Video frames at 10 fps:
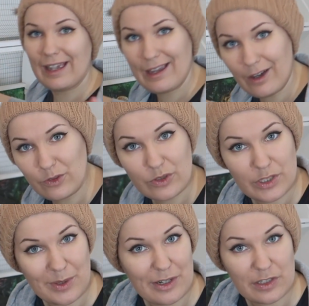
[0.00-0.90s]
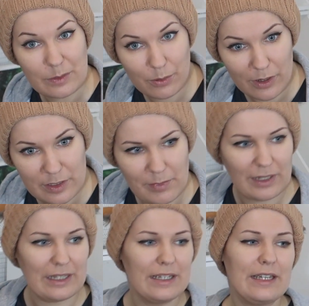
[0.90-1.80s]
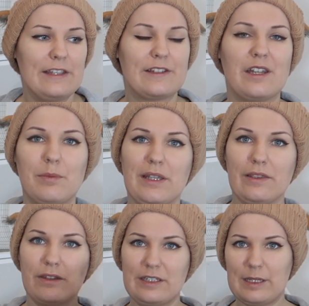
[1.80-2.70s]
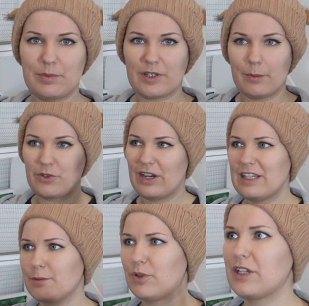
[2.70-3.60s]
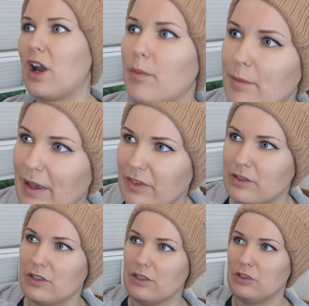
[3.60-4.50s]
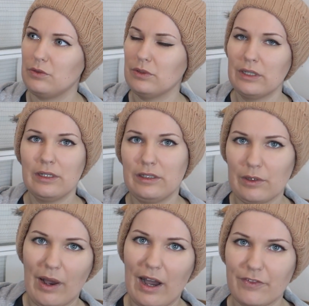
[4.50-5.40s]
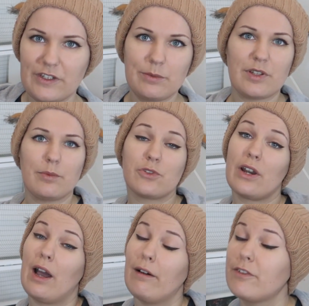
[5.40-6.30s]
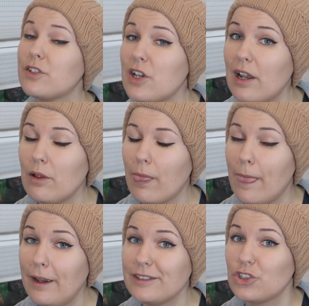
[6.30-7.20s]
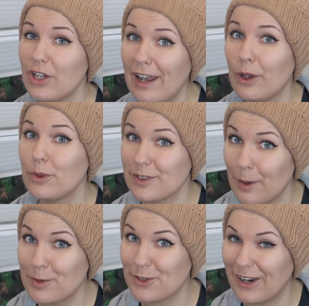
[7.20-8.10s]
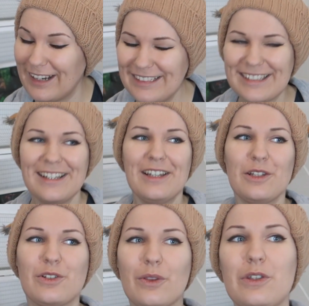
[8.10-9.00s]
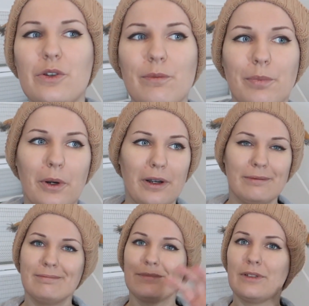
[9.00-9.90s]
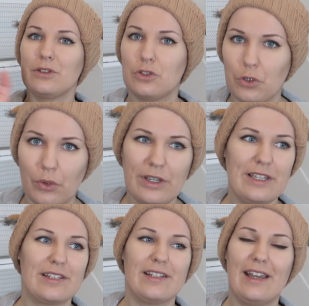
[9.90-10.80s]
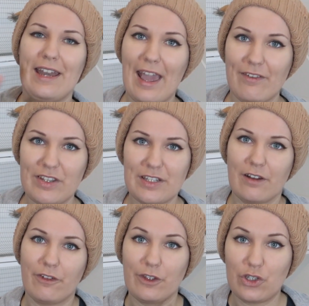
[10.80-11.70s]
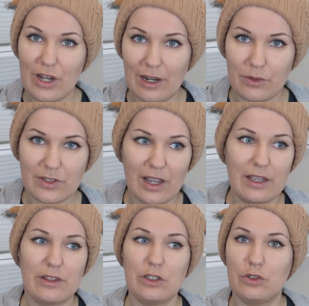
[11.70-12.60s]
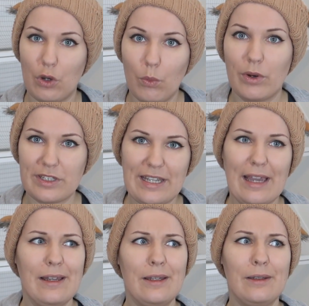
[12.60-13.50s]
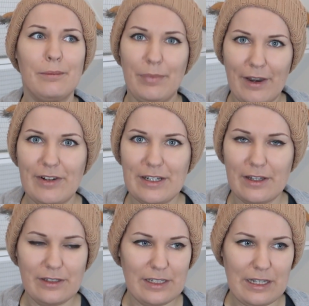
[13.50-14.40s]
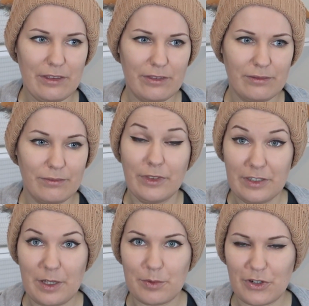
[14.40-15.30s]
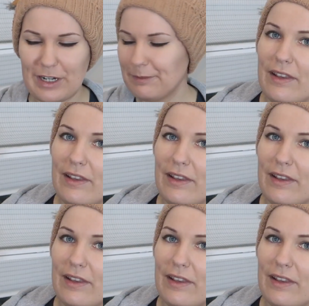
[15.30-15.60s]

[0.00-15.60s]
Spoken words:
800 square inches approximately, is going to be the deep substrate. It's a pretty common method to do, you know, half deep substrate, half shallow substrate, so that you can put toys and heavy stuff on the shallow side that you don't want to get buried underneath the substrate,